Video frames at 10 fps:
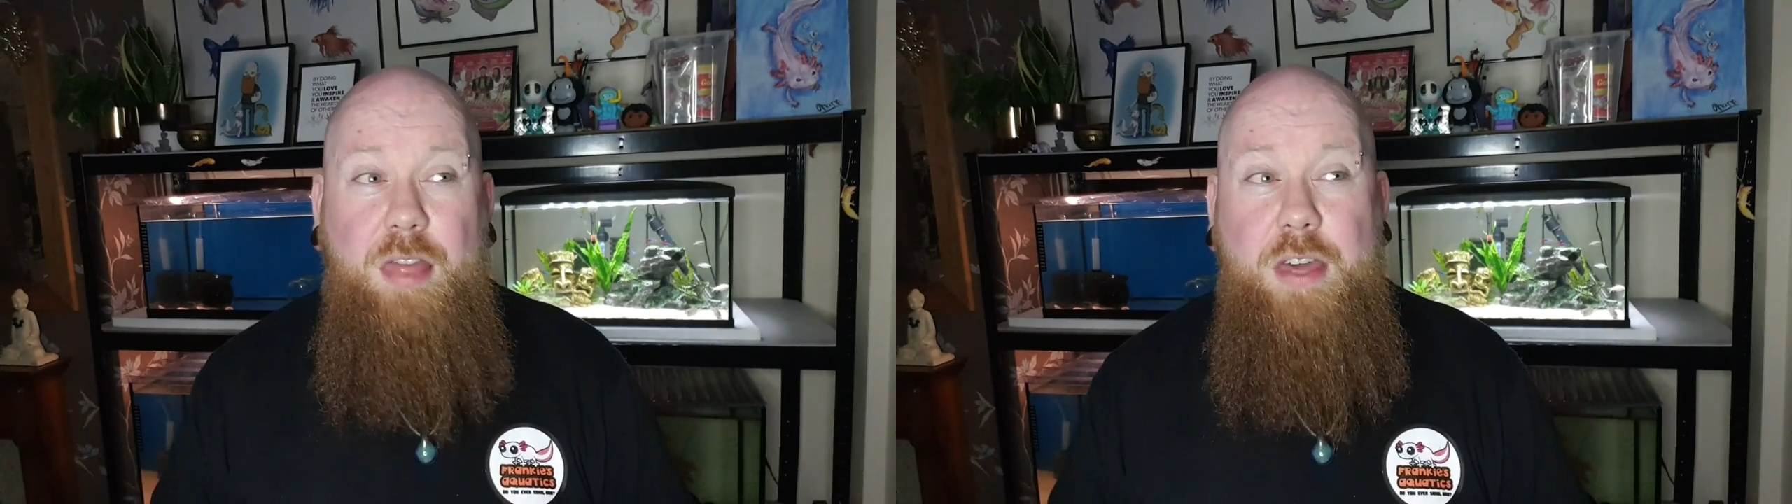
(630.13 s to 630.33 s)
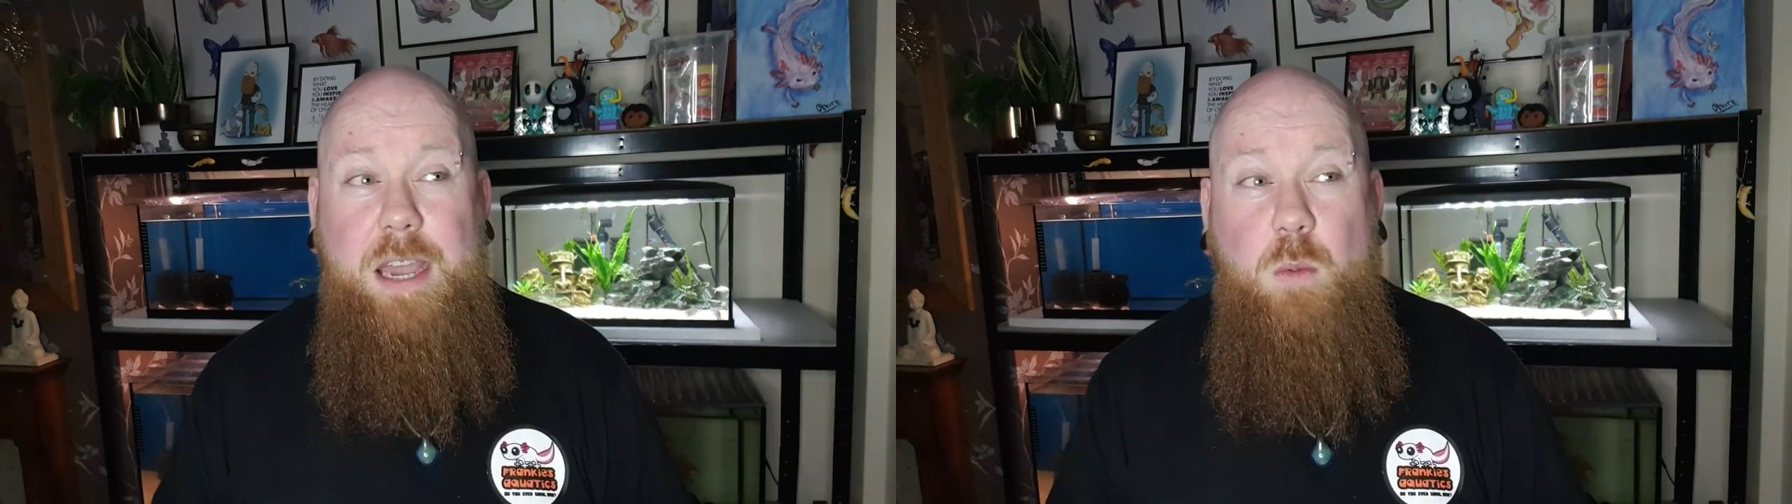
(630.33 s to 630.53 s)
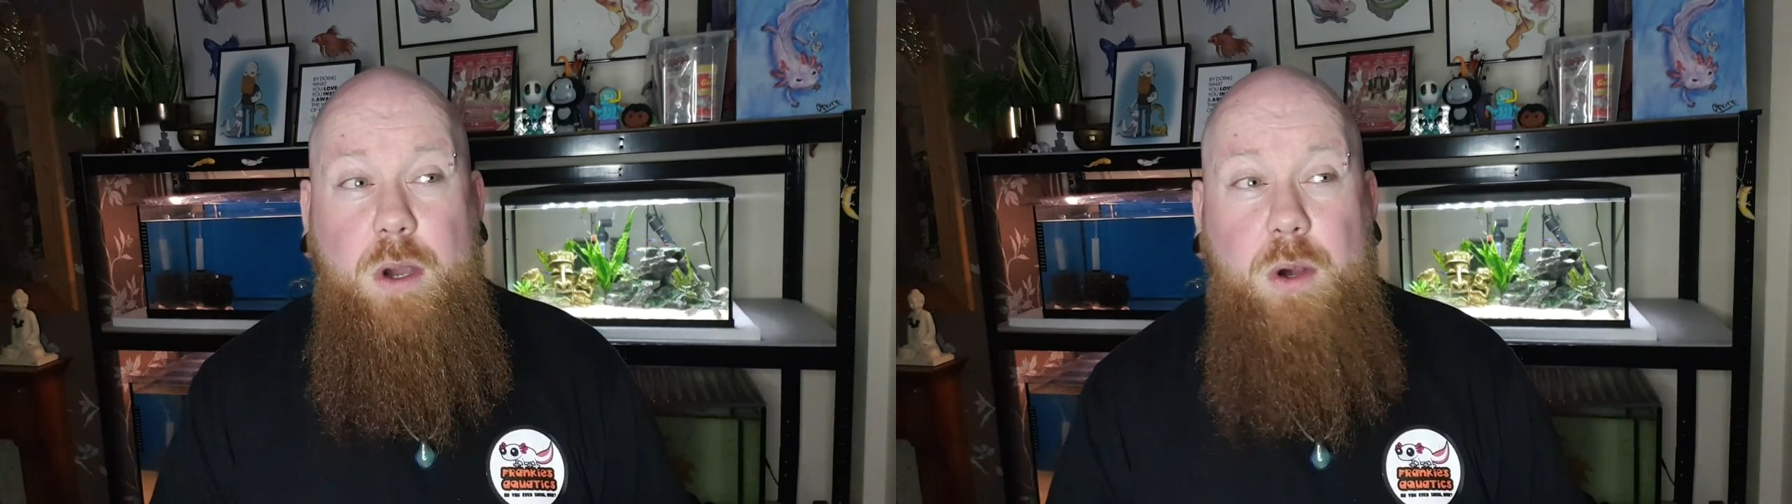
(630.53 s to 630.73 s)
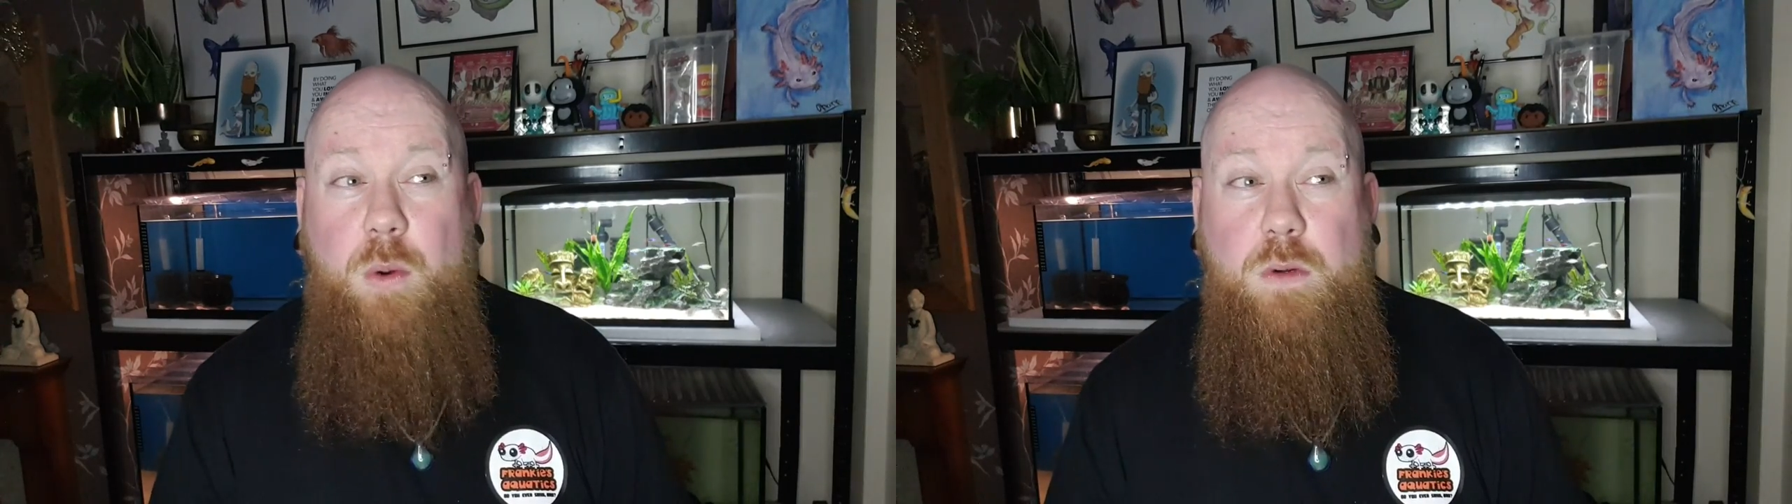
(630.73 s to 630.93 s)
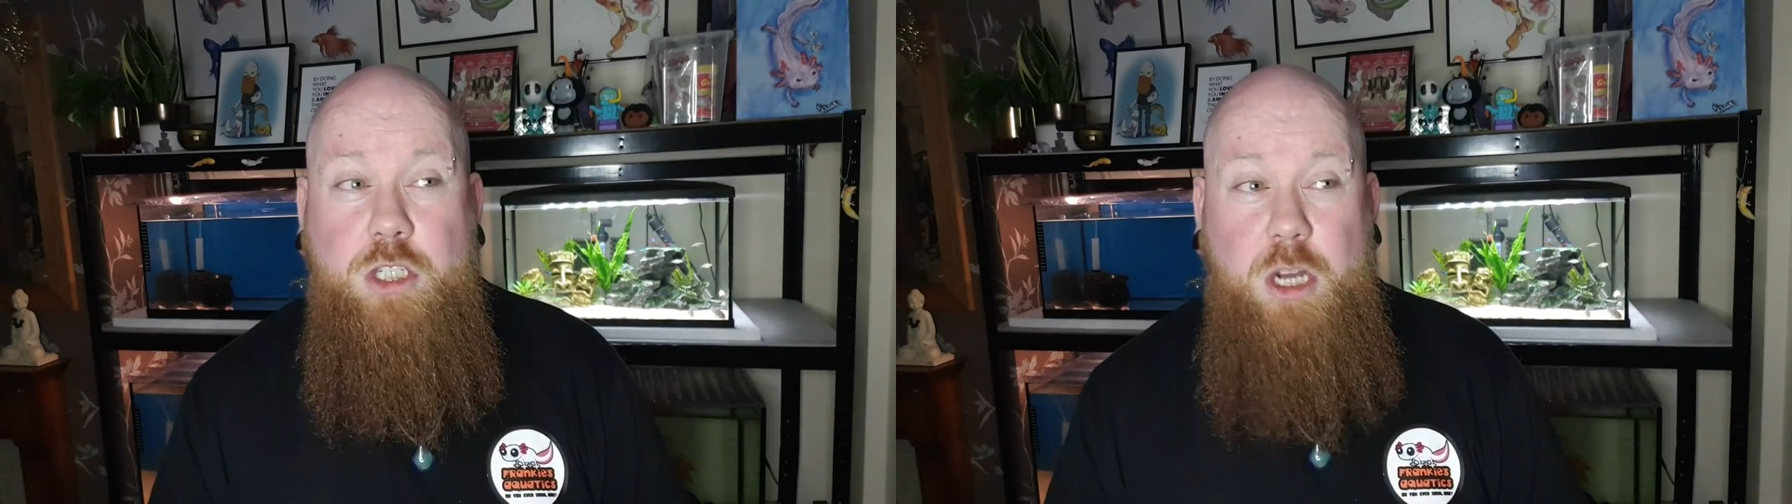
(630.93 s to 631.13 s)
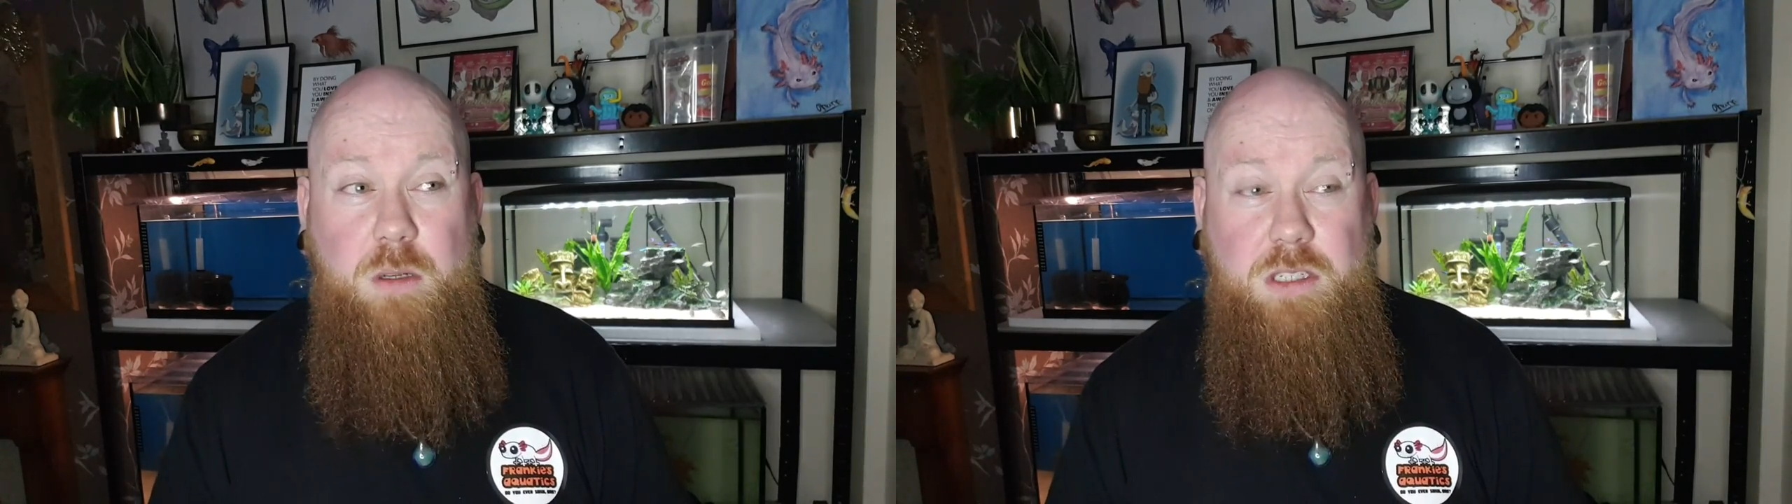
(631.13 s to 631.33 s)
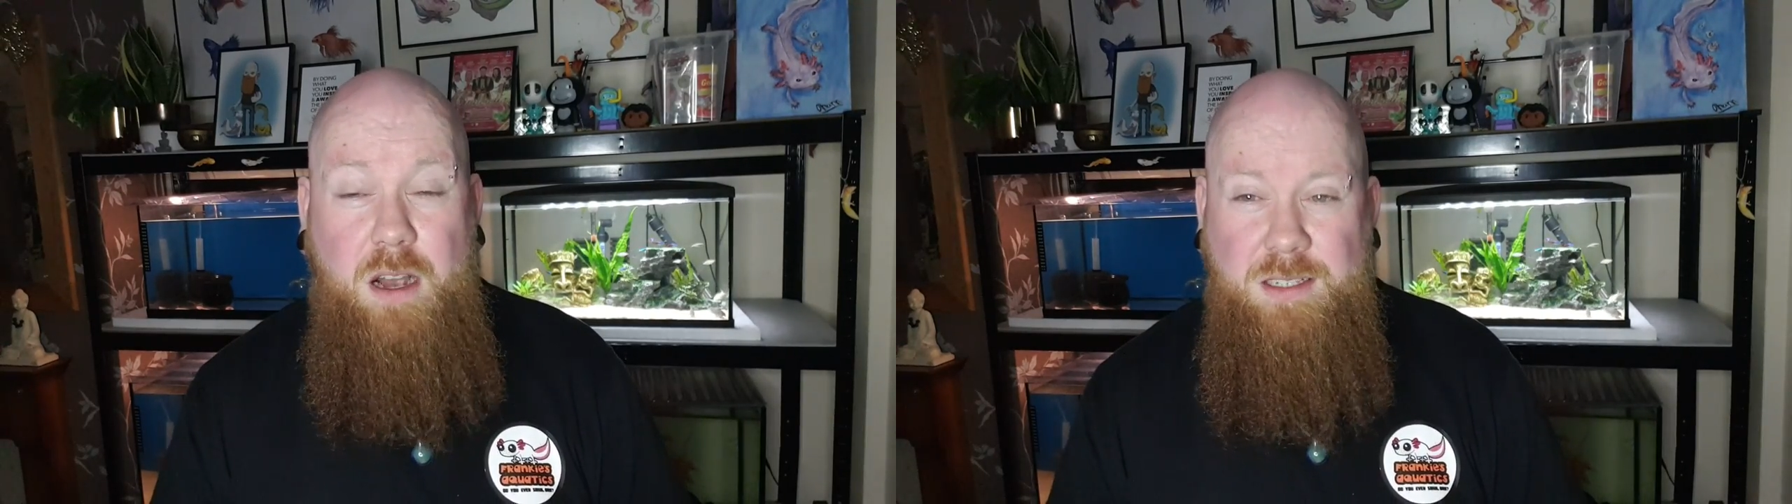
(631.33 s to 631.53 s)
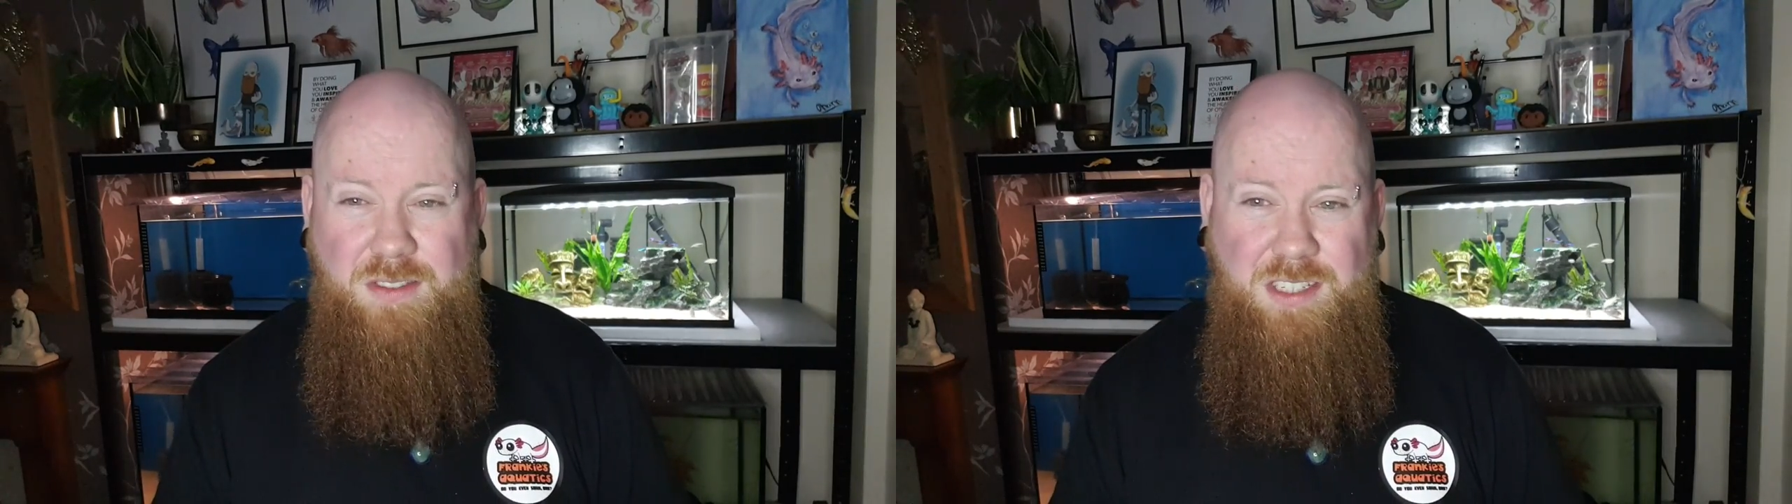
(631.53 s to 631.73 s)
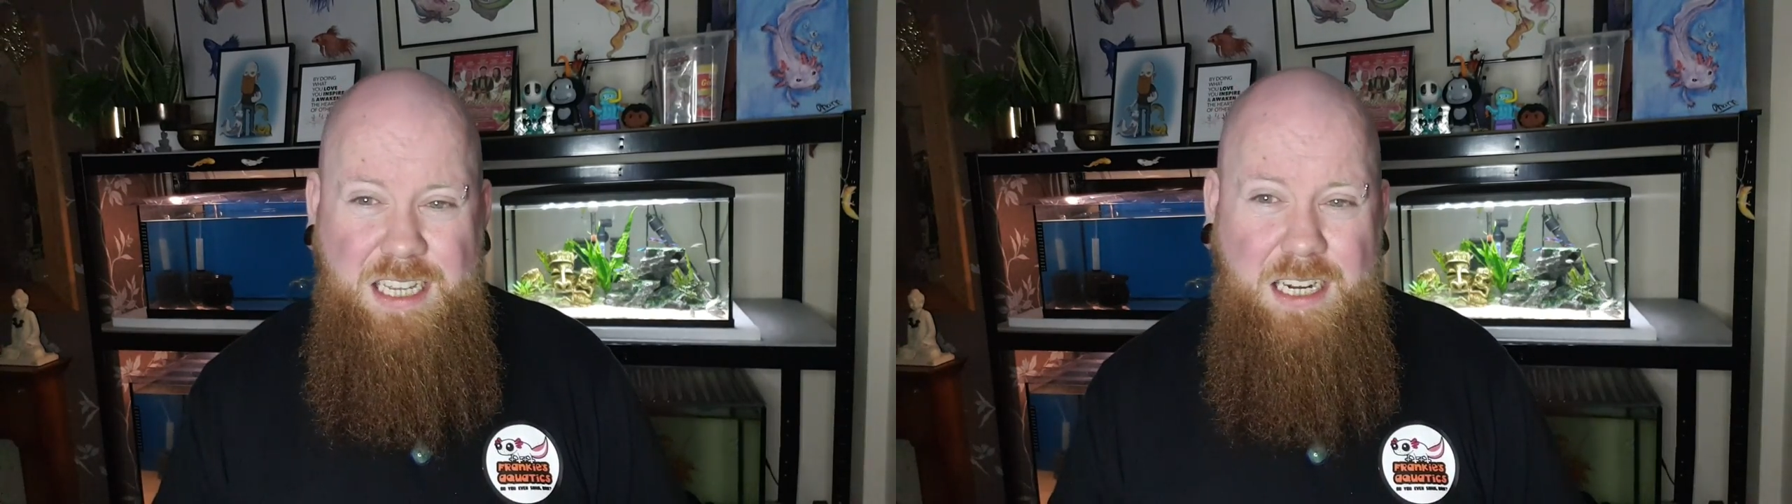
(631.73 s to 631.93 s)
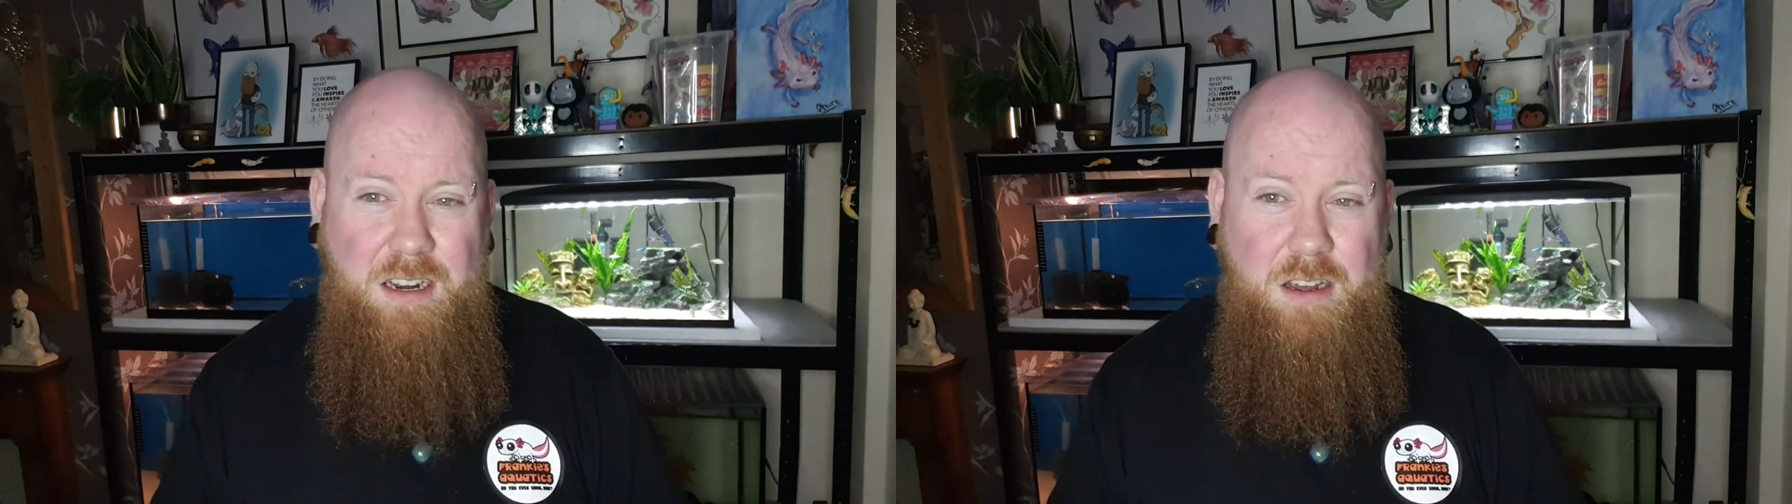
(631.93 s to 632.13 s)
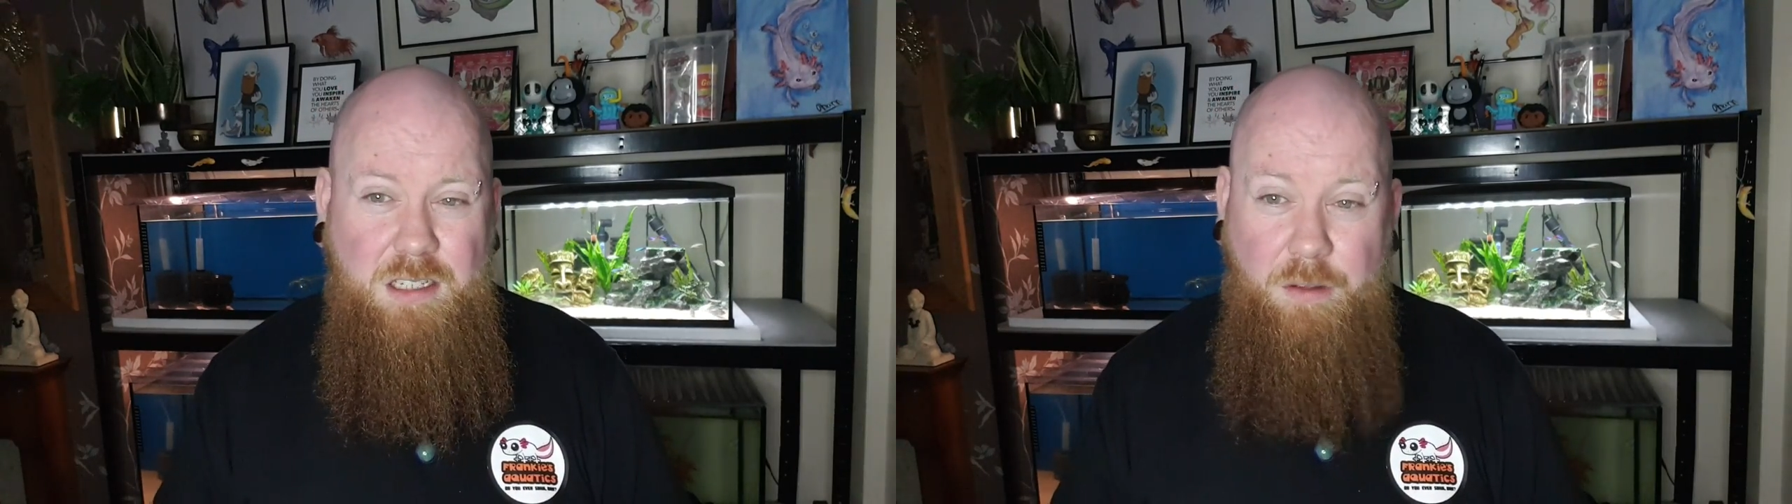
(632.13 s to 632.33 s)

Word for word: they will show signs of sickness